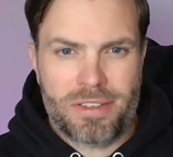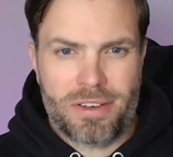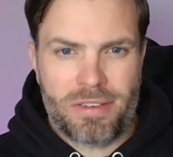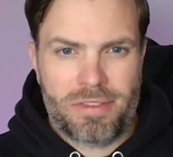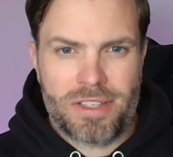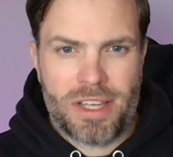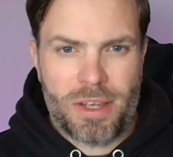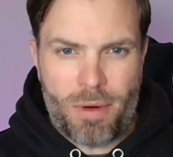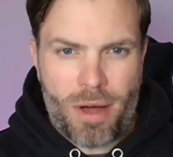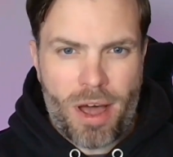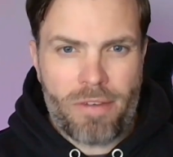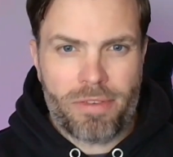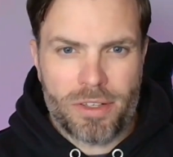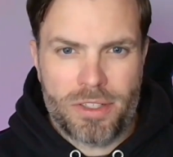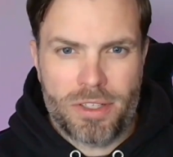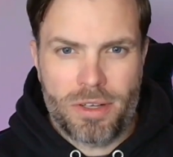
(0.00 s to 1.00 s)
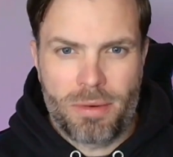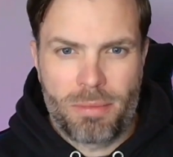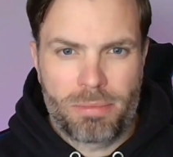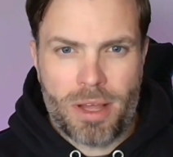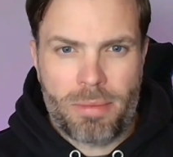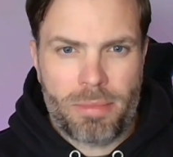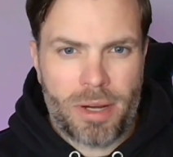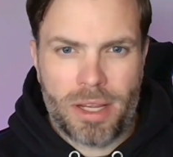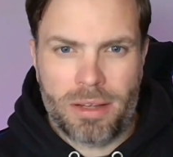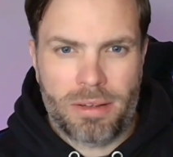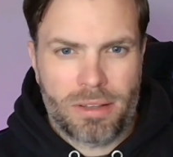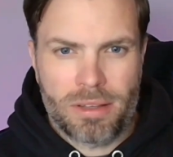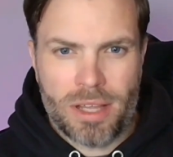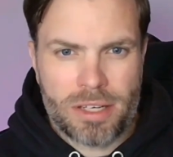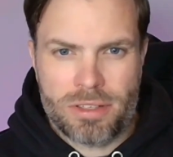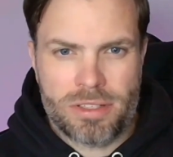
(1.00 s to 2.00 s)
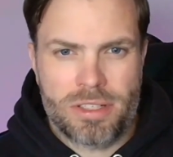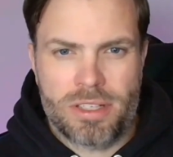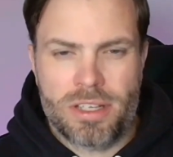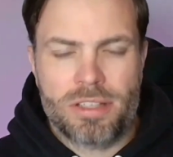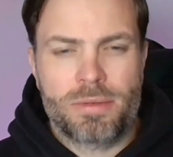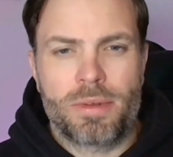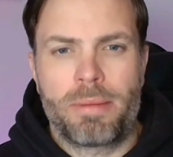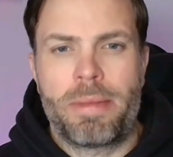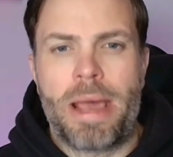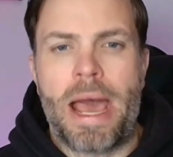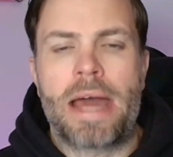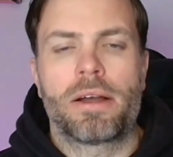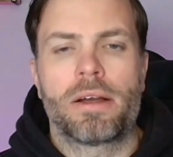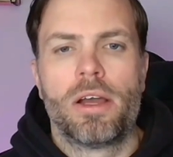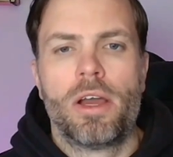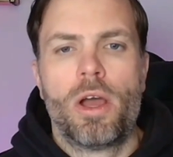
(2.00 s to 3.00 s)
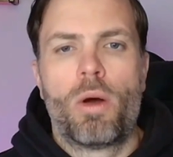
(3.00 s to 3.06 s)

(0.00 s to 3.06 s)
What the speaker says: that you offer too. Plumbing, electrician, doesn't really matter.